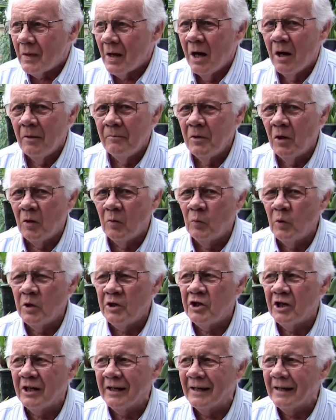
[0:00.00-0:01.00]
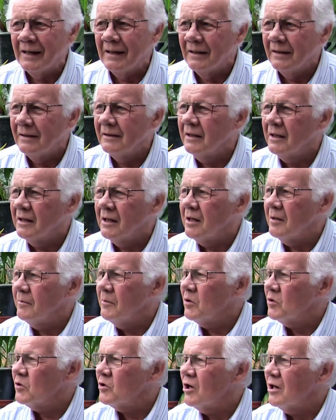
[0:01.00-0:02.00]
I'm not wishing it, you know, I'm
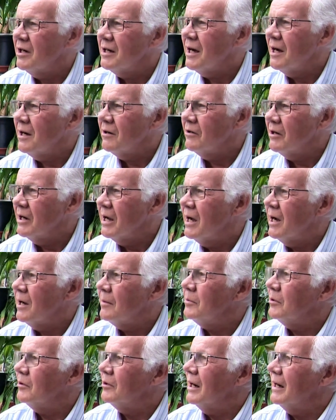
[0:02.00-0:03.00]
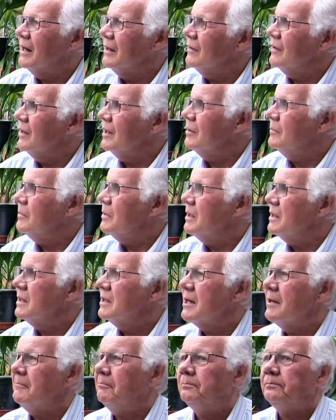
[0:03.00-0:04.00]
not trying to hurry it up or anything,
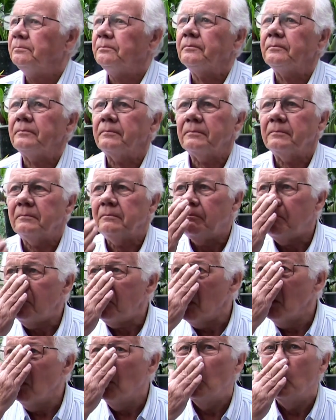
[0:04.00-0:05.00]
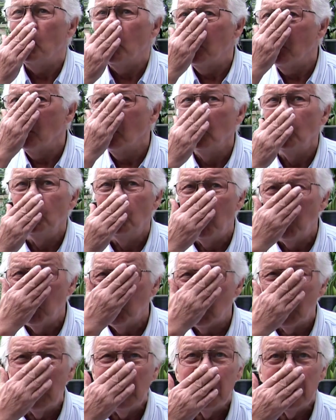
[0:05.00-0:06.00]
but we're all
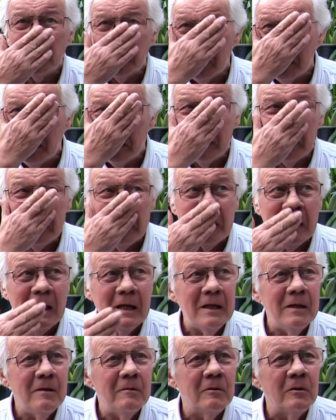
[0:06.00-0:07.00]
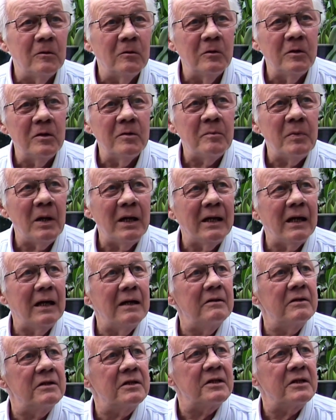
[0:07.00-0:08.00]
mortal at the end of the day. We're all going to peg out at